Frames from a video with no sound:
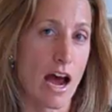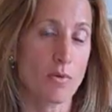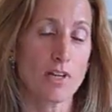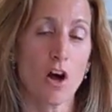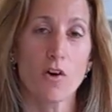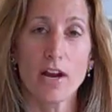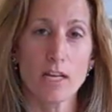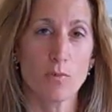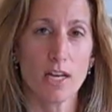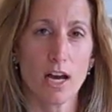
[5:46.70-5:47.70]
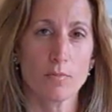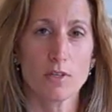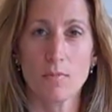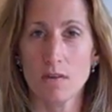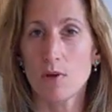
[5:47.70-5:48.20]
I would already be up
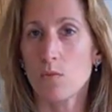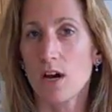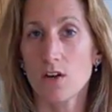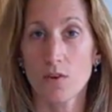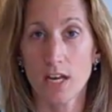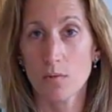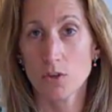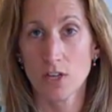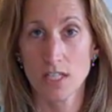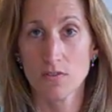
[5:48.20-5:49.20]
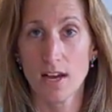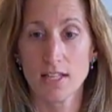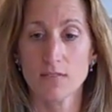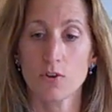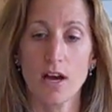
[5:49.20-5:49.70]
to maybe 1 gram of trans
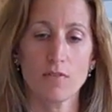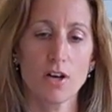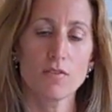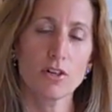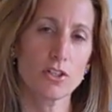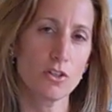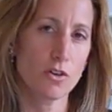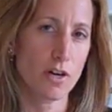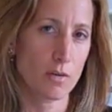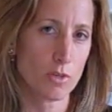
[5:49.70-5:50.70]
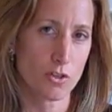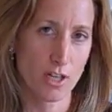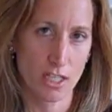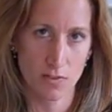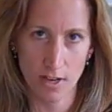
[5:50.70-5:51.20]
fats. If you have over 2 grams of
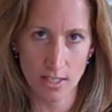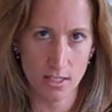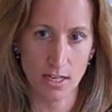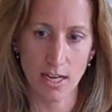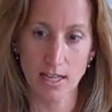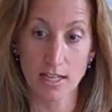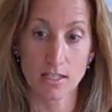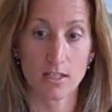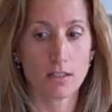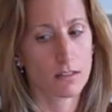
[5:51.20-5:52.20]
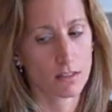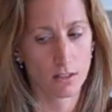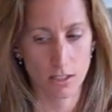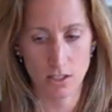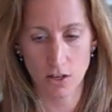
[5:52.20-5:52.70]
trans fats a day, that's
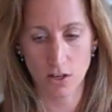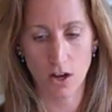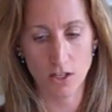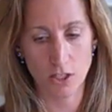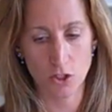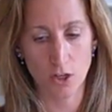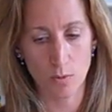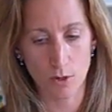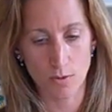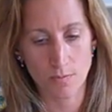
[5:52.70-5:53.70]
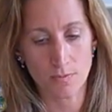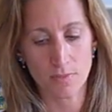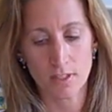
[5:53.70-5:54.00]
going to start causing trouble.